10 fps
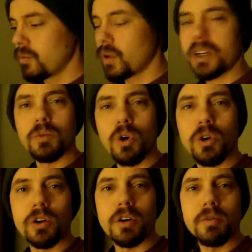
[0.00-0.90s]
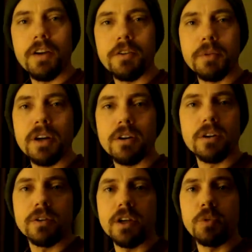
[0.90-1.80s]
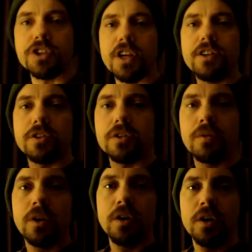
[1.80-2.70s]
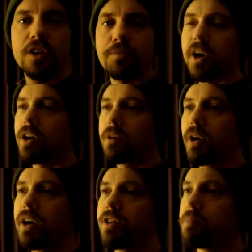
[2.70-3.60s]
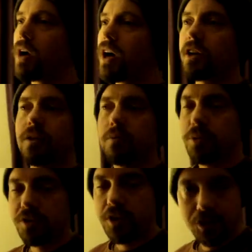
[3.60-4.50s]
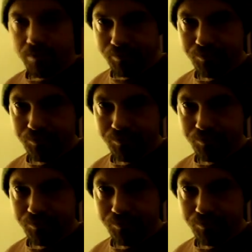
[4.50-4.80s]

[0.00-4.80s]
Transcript: rock and roll or heavy metal, in which case you're inspired by demonic possession.